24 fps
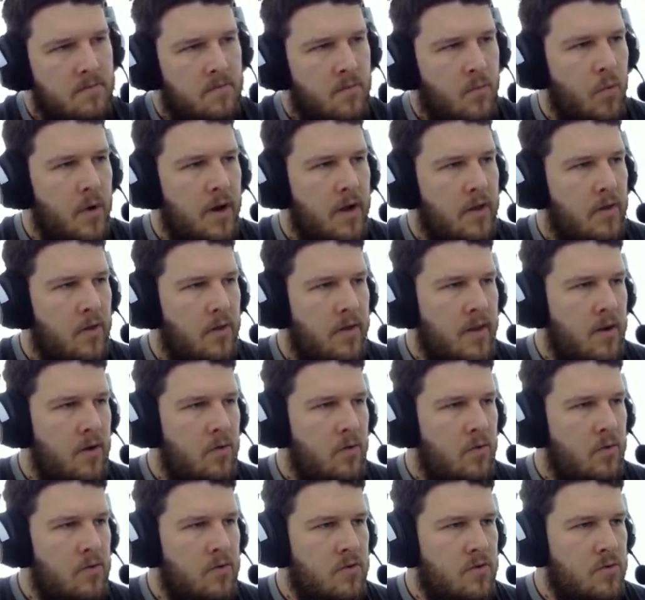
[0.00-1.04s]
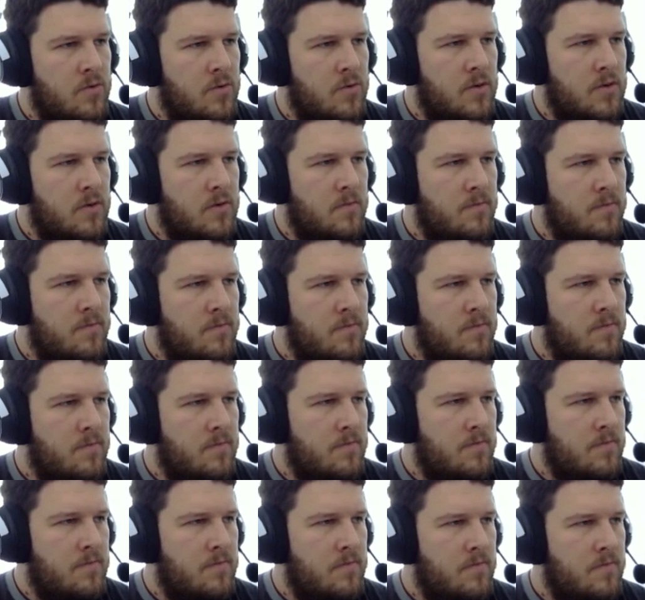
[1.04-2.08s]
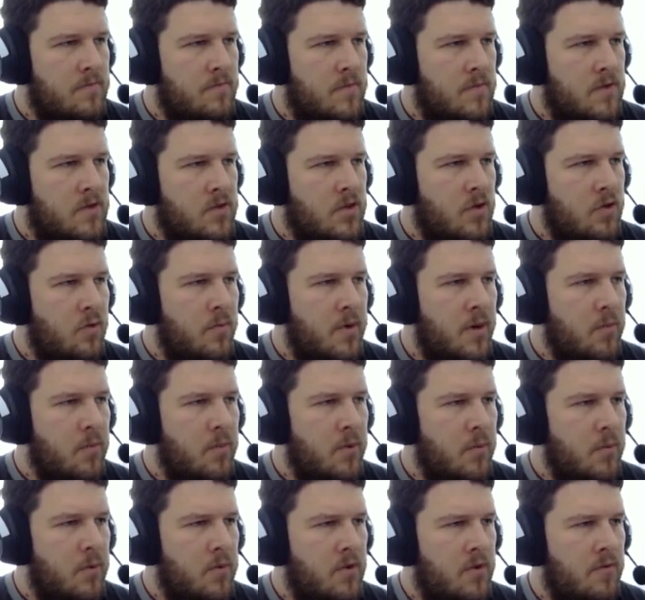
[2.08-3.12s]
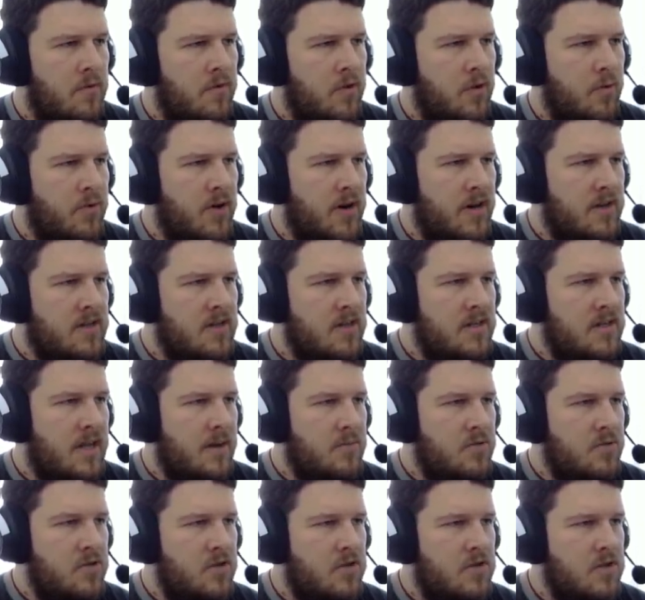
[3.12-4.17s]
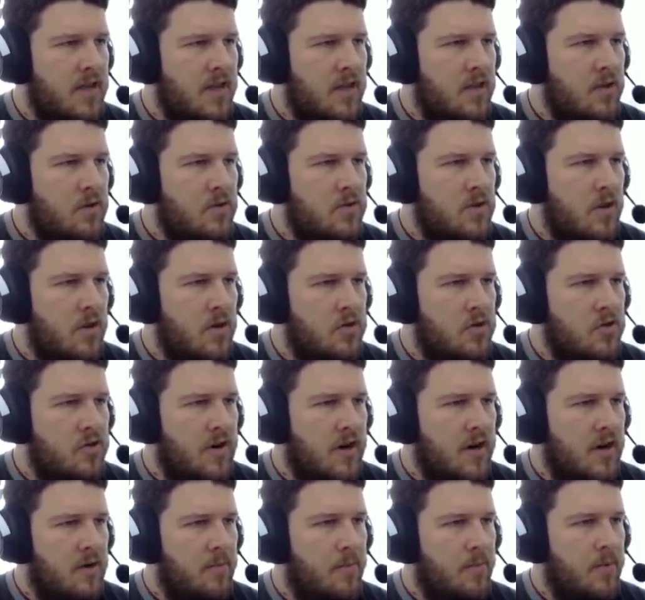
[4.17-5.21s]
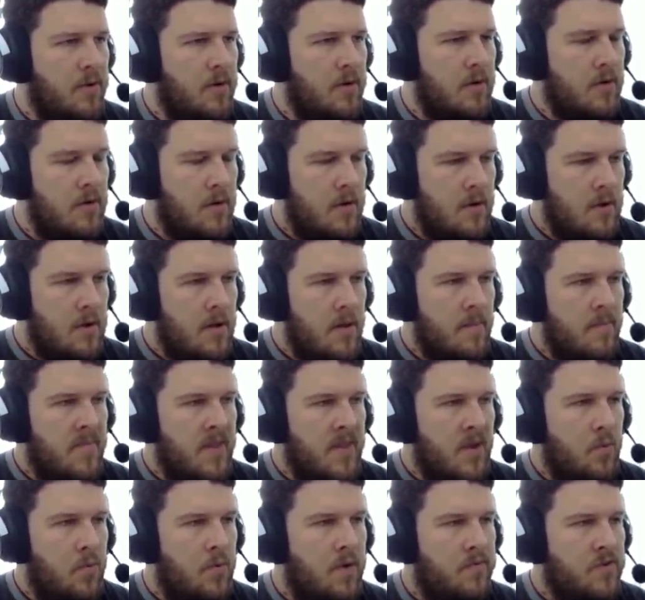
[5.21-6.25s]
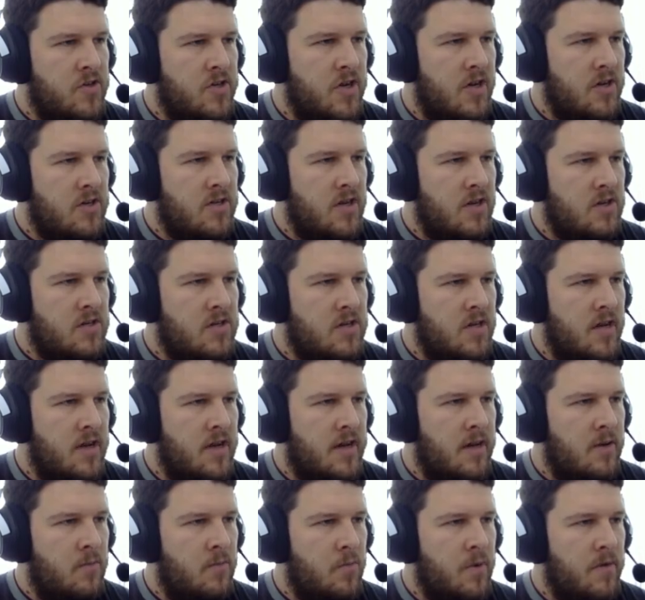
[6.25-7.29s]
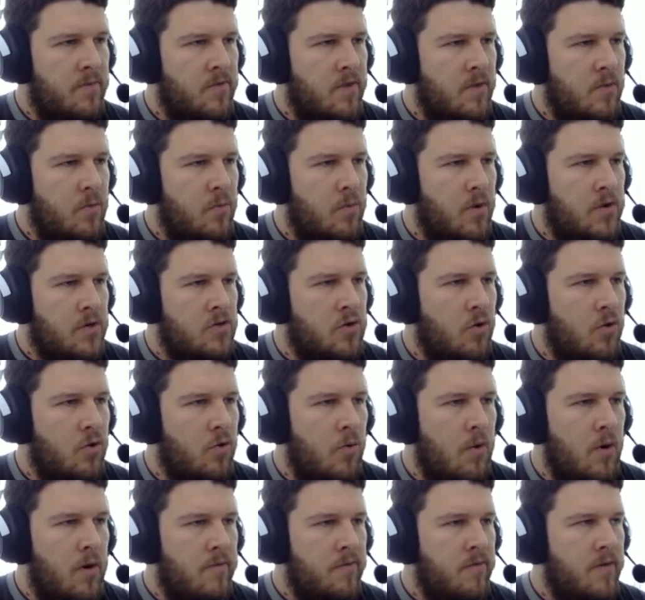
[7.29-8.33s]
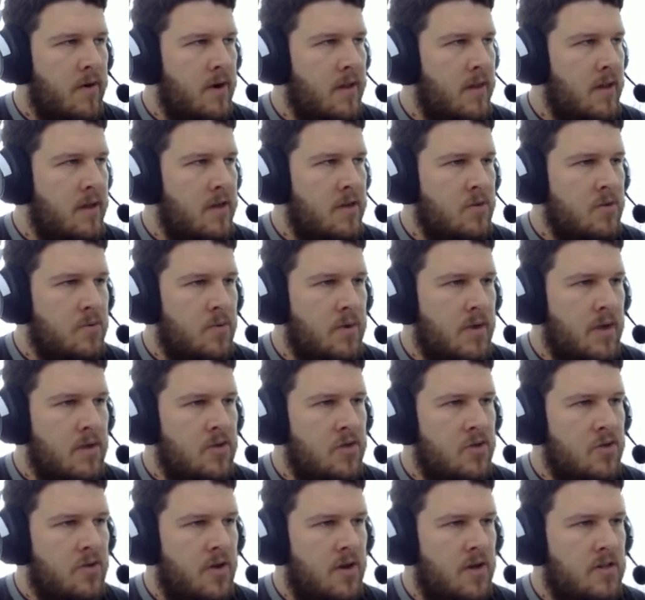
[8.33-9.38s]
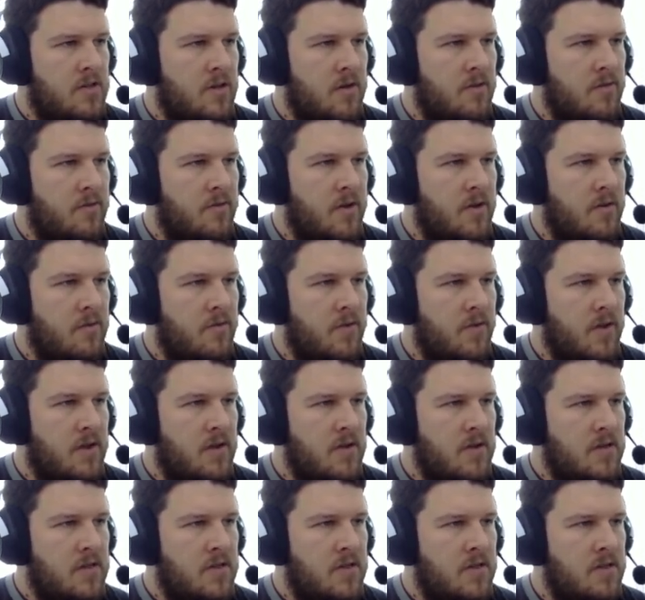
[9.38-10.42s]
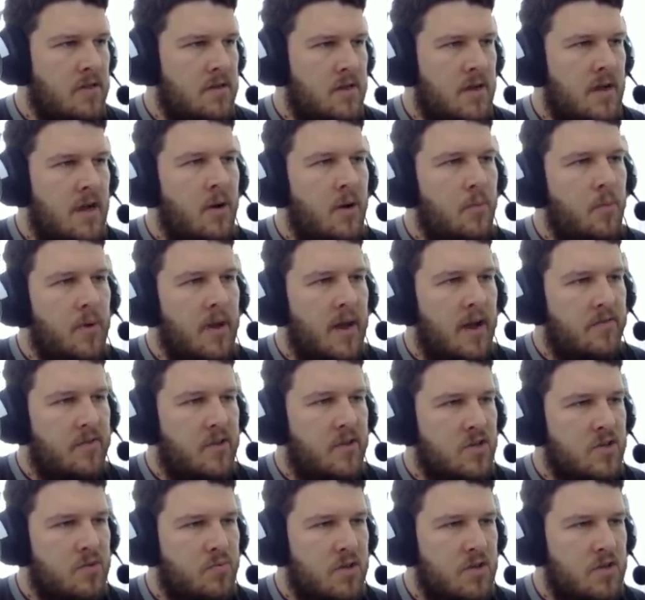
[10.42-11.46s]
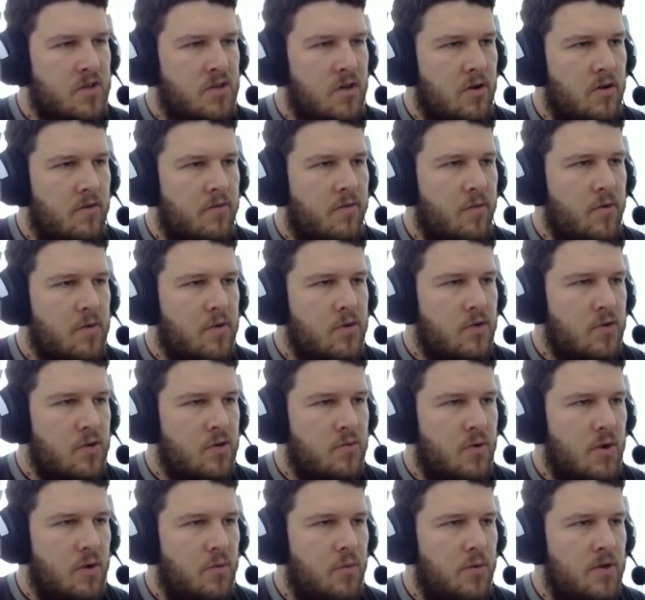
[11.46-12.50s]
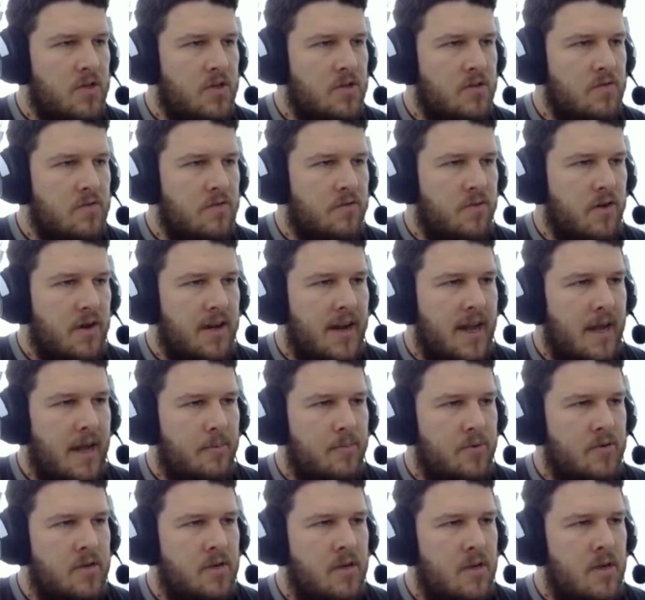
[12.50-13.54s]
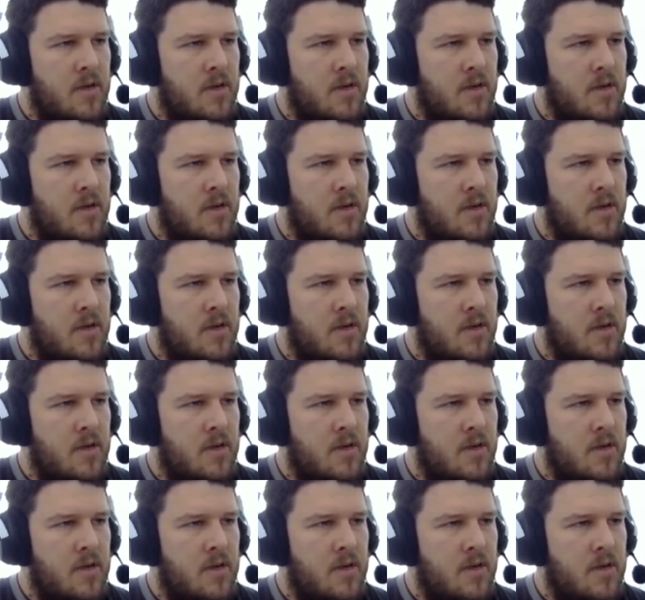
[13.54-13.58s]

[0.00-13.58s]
Wide on that corner as well. So normally we would do a few practice laps just to get used to the track, but we have changed that slightly, and with the one-shot qualifying at least we get straight into the thick of things, and we have the sprint to look forward to as well, which is 3 laps,